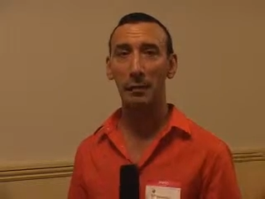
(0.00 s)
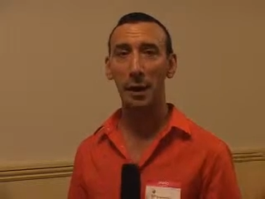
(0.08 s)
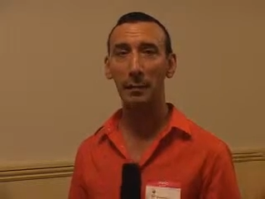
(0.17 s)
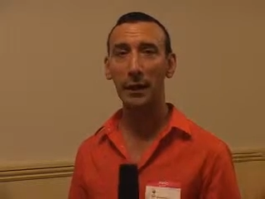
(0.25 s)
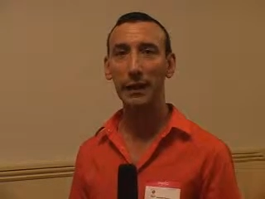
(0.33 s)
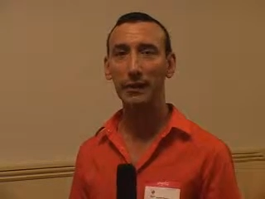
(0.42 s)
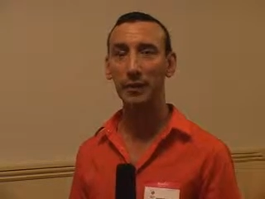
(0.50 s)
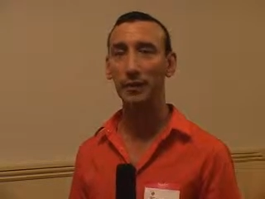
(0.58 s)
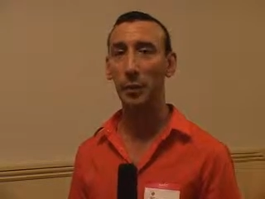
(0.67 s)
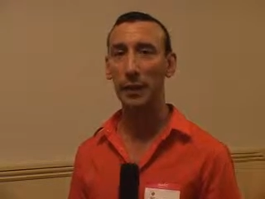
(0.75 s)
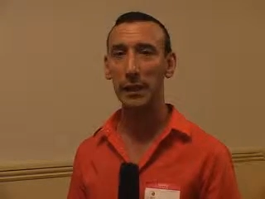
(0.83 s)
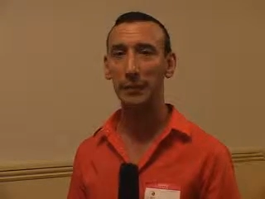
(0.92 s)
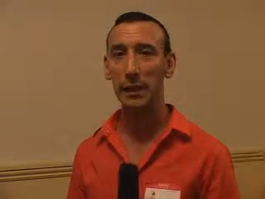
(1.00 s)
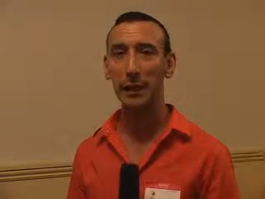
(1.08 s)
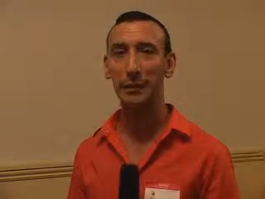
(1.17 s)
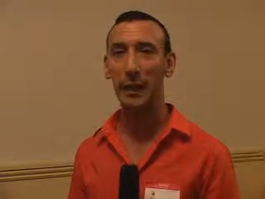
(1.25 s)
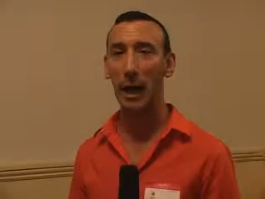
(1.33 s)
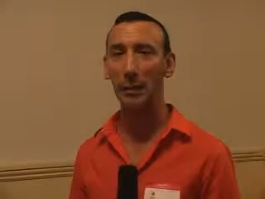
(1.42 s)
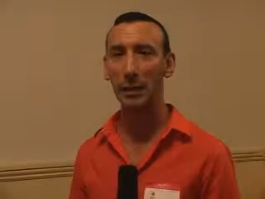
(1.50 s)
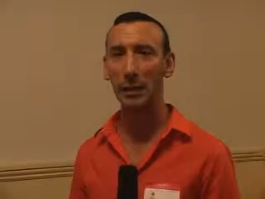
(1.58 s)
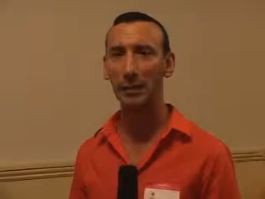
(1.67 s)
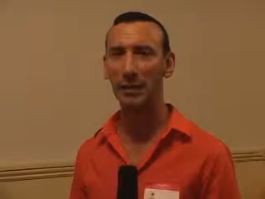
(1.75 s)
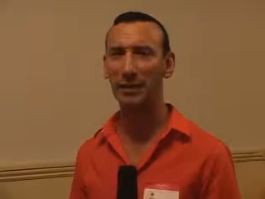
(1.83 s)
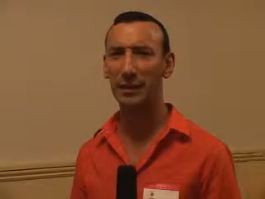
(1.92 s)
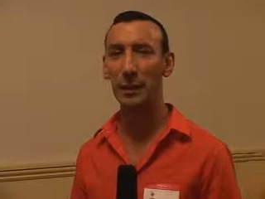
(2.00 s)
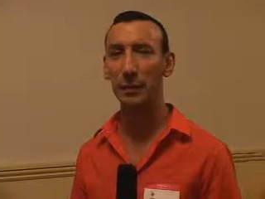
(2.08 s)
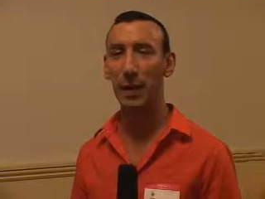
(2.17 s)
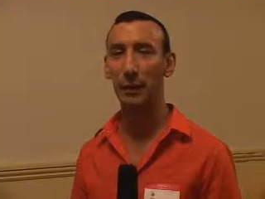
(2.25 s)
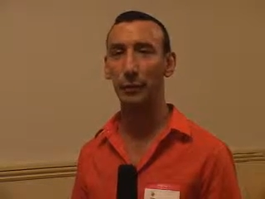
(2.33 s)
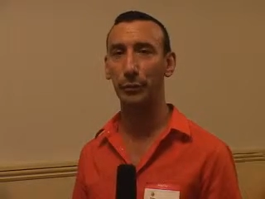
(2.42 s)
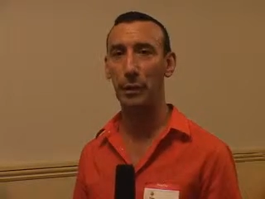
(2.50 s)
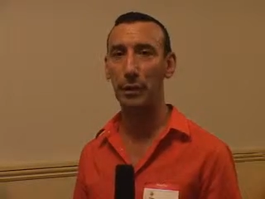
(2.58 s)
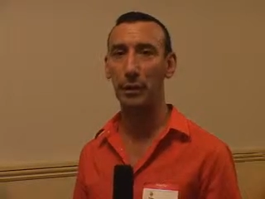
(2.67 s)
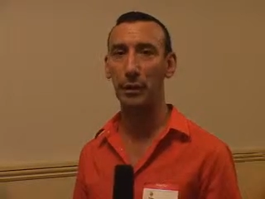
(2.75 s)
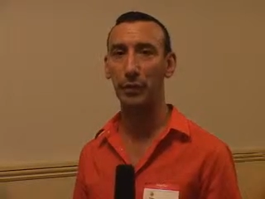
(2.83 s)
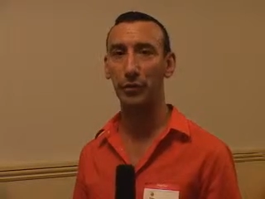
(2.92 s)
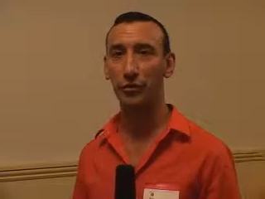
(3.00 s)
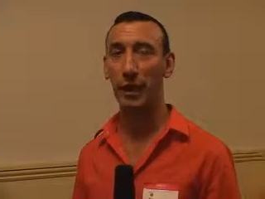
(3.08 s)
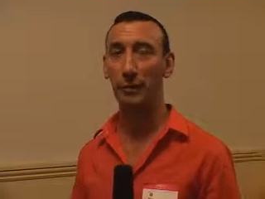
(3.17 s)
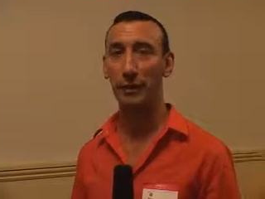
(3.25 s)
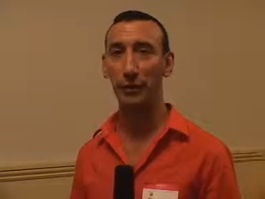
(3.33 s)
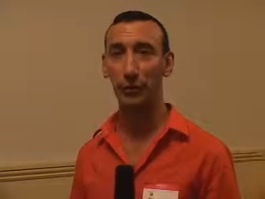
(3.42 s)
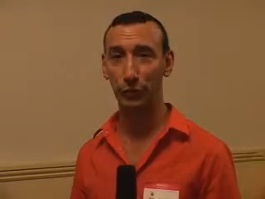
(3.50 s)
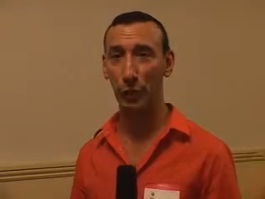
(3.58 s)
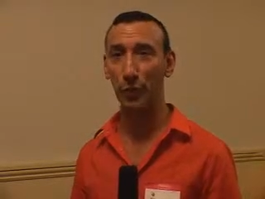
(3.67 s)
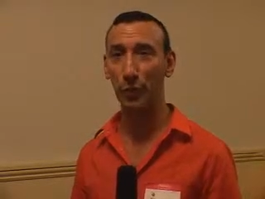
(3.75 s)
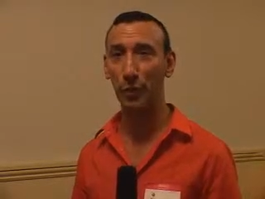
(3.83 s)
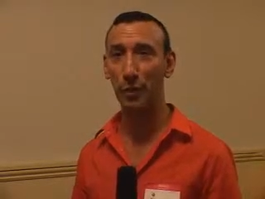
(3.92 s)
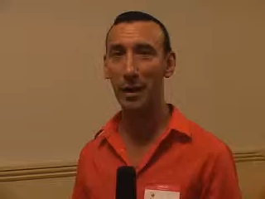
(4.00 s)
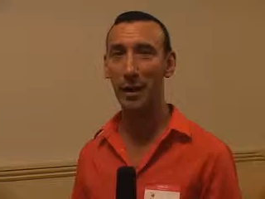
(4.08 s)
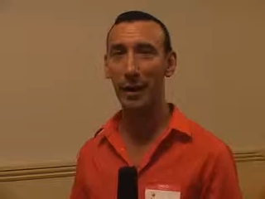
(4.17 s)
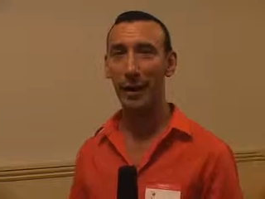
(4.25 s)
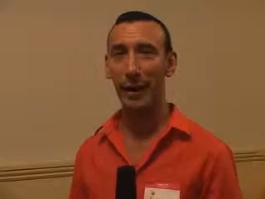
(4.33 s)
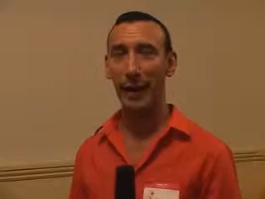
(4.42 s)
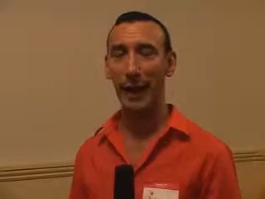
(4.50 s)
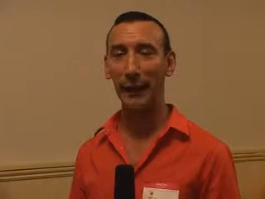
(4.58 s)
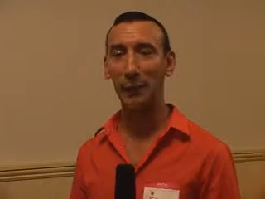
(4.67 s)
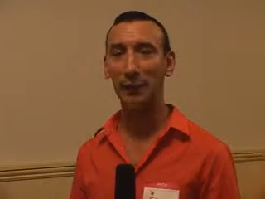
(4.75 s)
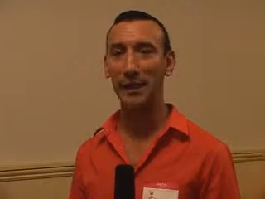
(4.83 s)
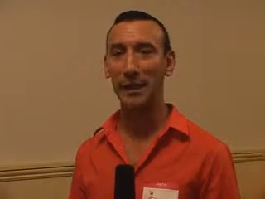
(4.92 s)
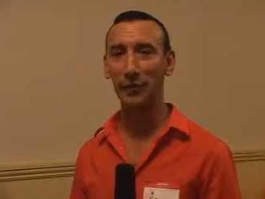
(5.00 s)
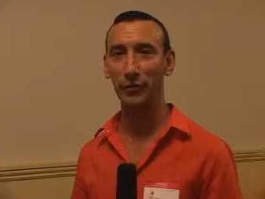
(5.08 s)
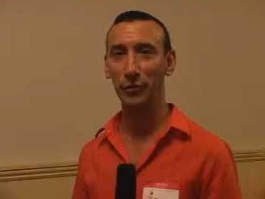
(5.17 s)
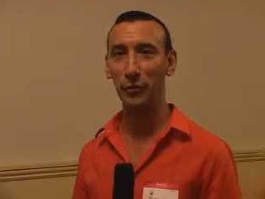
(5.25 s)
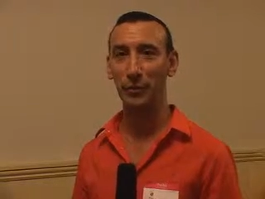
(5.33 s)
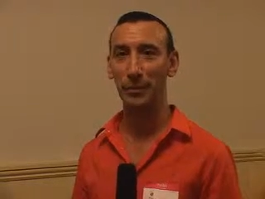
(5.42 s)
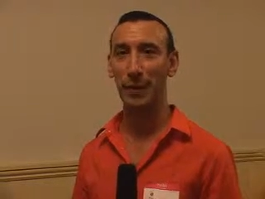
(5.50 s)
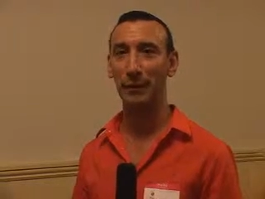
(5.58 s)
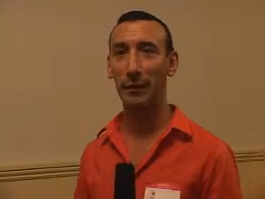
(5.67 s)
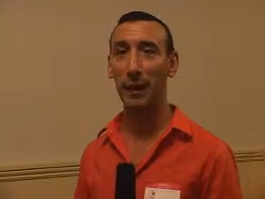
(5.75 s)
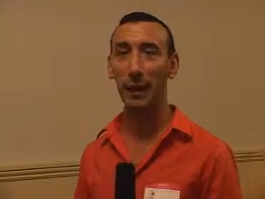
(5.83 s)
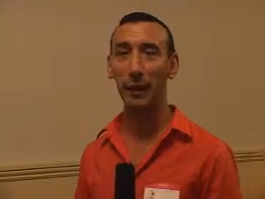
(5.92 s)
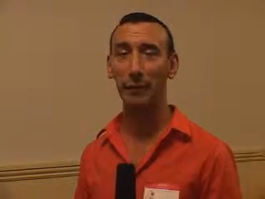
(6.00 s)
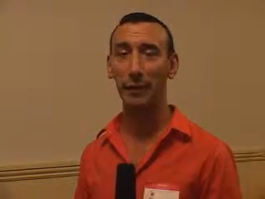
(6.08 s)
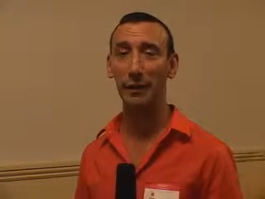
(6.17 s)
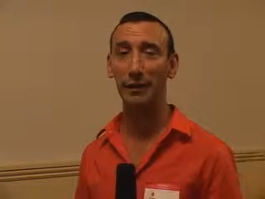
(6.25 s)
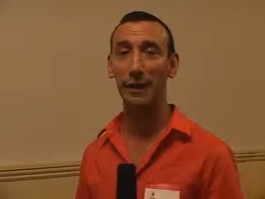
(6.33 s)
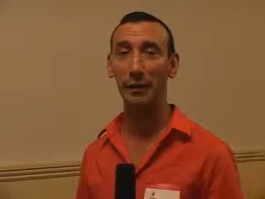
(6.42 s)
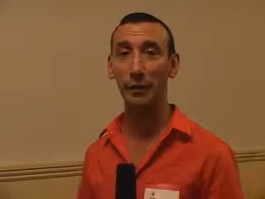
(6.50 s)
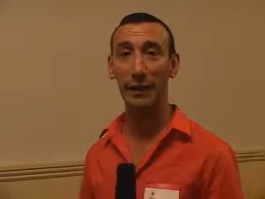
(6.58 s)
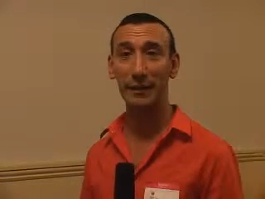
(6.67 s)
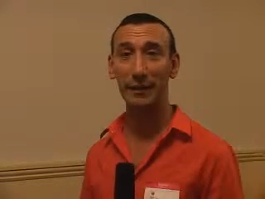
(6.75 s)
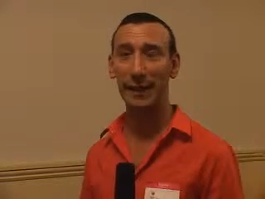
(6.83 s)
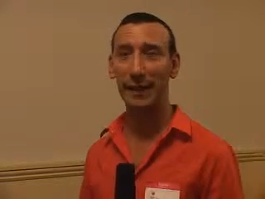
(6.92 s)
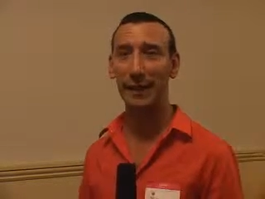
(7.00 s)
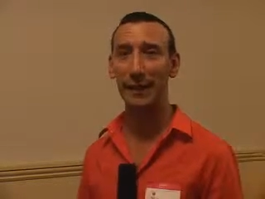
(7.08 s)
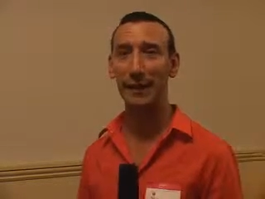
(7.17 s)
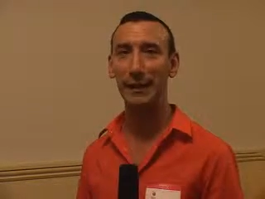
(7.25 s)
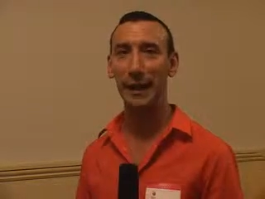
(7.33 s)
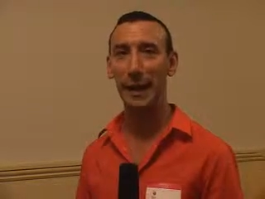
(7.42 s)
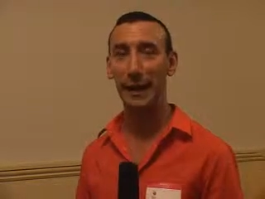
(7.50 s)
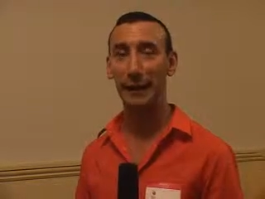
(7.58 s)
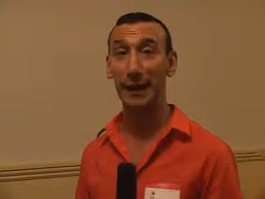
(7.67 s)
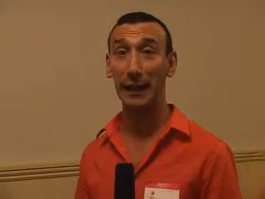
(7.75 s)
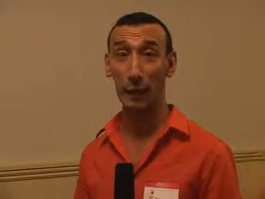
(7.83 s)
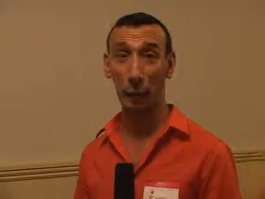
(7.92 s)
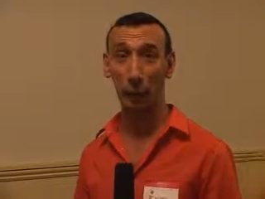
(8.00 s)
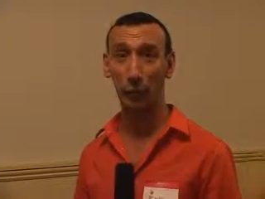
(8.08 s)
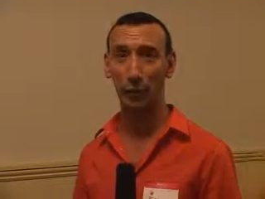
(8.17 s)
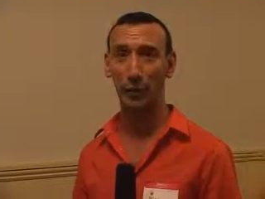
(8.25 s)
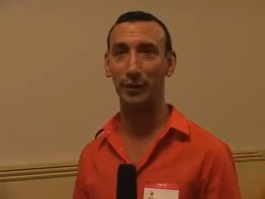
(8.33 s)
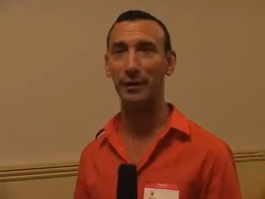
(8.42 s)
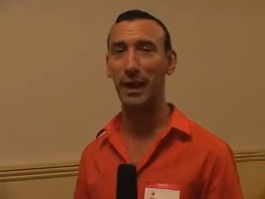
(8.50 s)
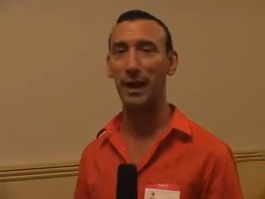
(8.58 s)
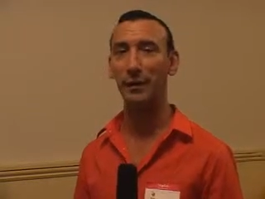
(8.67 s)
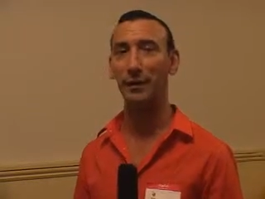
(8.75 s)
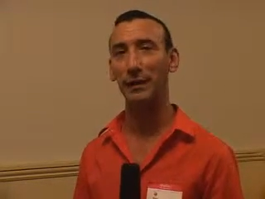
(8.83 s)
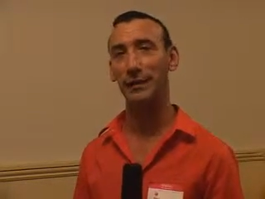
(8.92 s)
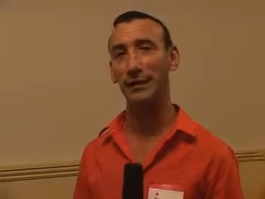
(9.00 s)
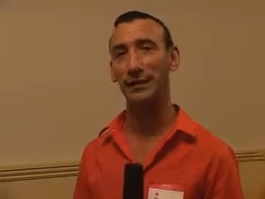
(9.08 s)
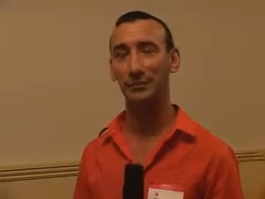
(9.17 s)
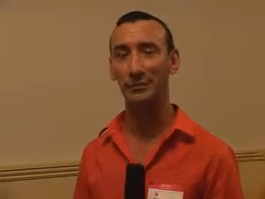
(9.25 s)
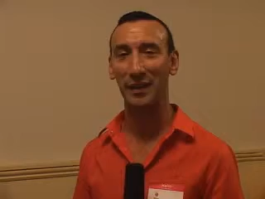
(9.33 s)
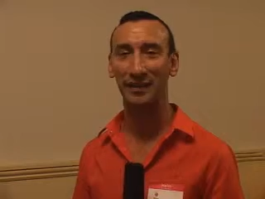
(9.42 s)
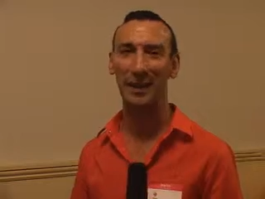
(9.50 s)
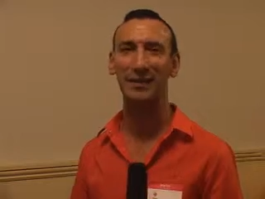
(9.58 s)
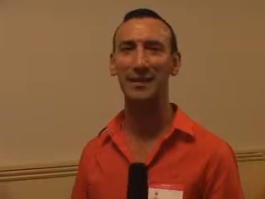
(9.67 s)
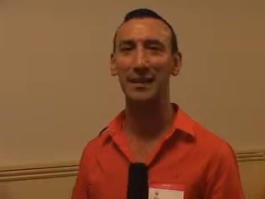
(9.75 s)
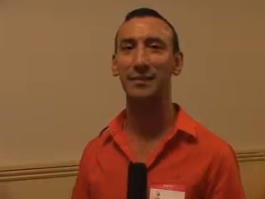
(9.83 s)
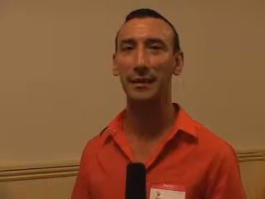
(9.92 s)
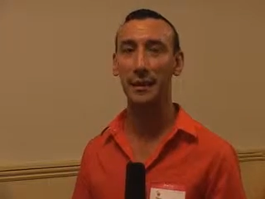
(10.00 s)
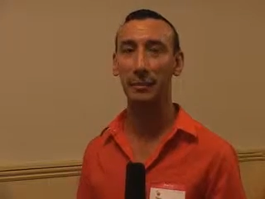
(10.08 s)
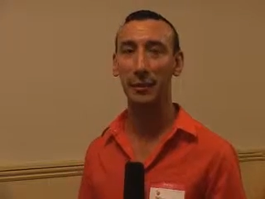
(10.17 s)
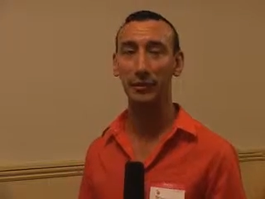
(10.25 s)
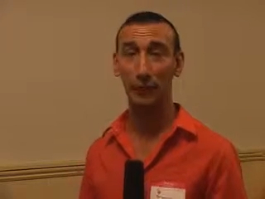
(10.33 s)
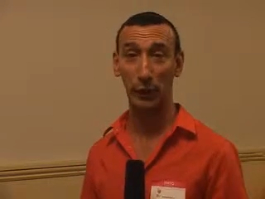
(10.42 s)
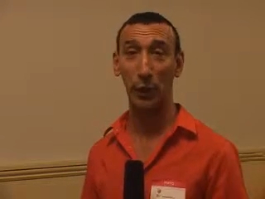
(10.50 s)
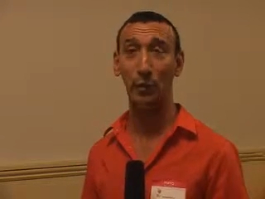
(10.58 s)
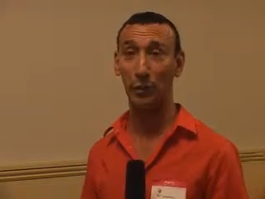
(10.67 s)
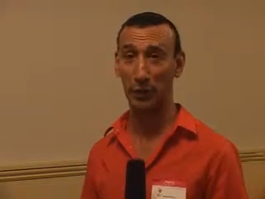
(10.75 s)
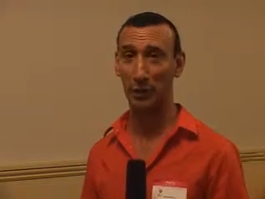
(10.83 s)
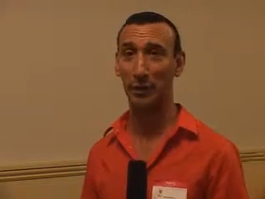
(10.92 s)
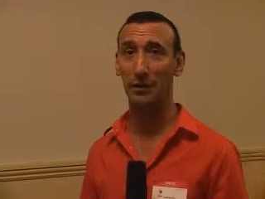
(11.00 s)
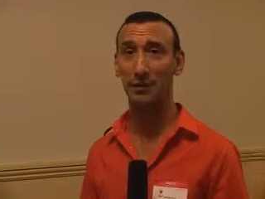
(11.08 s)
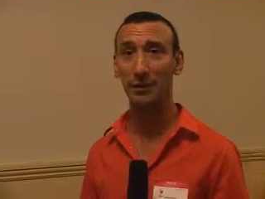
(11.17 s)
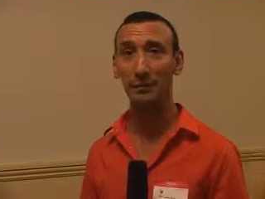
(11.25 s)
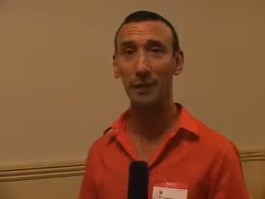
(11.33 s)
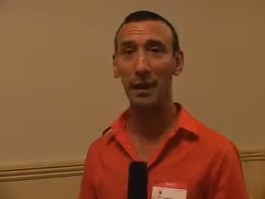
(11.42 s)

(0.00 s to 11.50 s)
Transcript: My play is a 20-minute comedy basically about three girls shopping in Soho and all the issues about love and internet dating and getting older. It's kind of like the Sex in the City meets the Golden Girls.